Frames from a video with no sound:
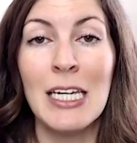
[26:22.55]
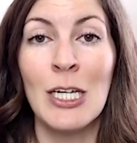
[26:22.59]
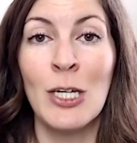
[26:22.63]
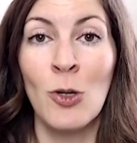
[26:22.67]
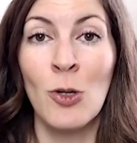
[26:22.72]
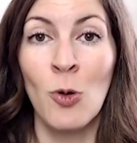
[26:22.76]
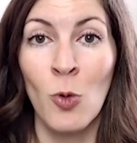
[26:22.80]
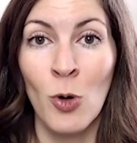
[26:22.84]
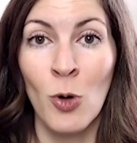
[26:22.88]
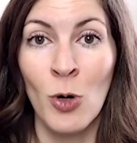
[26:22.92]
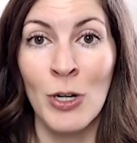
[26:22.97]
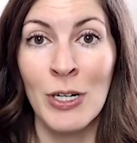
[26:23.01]

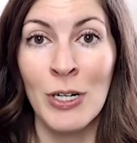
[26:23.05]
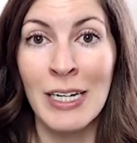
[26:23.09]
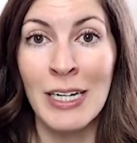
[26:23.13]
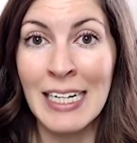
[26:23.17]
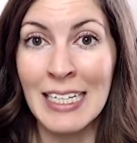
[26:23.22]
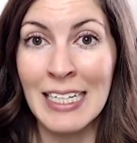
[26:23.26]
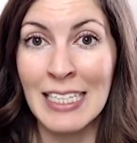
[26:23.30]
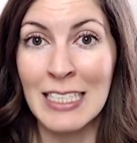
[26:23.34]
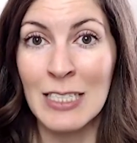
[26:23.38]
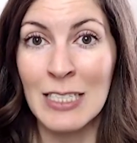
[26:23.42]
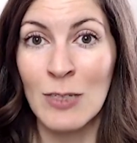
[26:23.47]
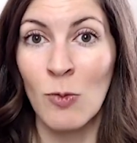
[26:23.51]
your
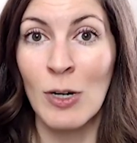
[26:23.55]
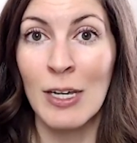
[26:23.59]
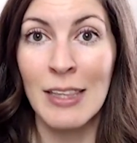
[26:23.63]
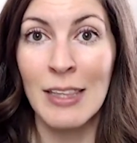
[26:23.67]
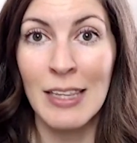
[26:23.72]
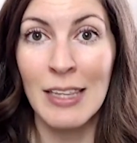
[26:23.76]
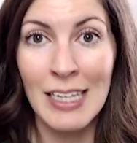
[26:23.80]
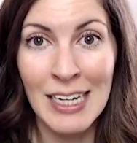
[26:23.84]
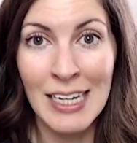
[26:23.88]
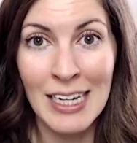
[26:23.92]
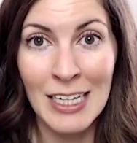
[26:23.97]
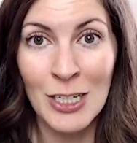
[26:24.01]
needs
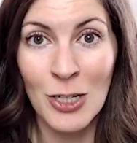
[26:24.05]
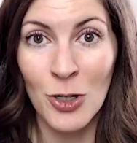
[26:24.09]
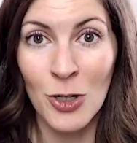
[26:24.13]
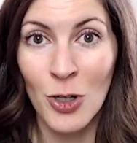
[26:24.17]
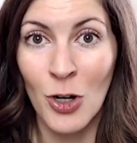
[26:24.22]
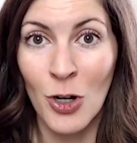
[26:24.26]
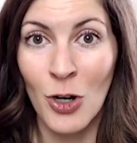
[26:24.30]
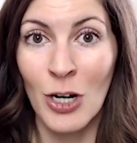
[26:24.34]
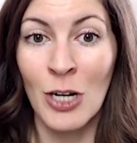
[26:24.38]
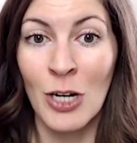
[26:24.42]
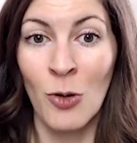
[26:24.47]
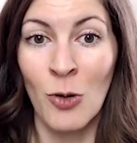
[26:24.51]
within your
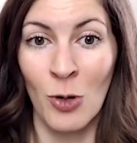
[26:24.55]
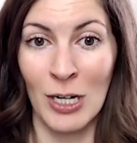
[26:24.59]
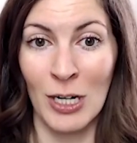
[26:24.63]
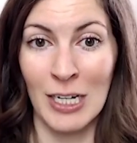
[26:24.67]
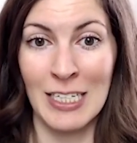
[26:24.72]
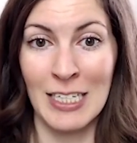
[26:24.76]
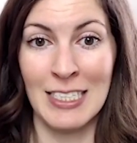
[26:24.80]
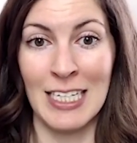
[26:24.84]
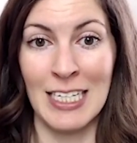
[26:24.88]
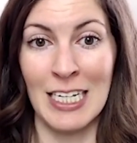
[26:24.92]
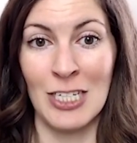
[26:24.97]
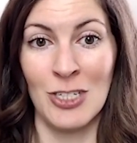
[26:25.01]
current
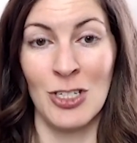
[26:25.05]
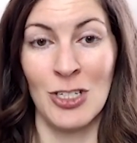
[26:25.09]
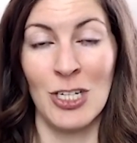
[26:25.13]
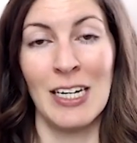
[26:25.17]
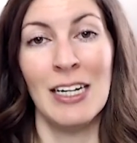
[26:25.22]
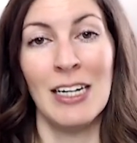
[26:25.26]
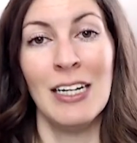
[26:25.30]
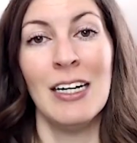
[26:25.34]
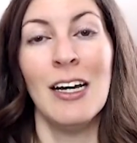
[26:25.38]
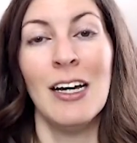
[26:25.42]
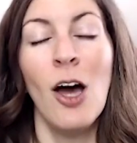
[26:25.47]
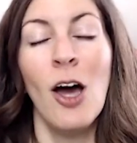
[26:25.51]

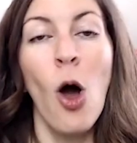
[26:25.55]
organization,